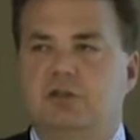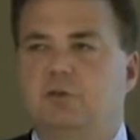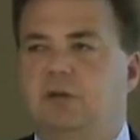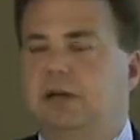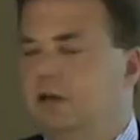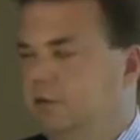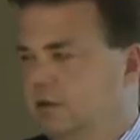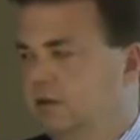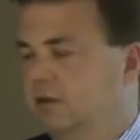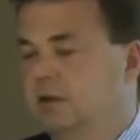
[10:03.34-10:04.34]
to account
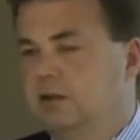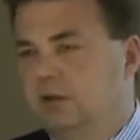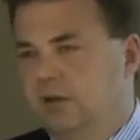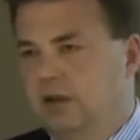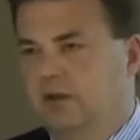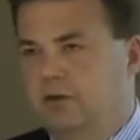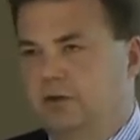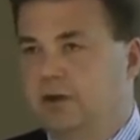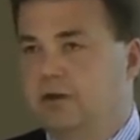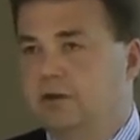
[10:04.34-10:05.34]
to the other
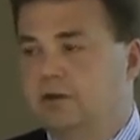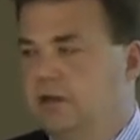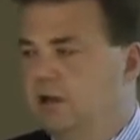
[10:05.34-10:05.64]
inventors.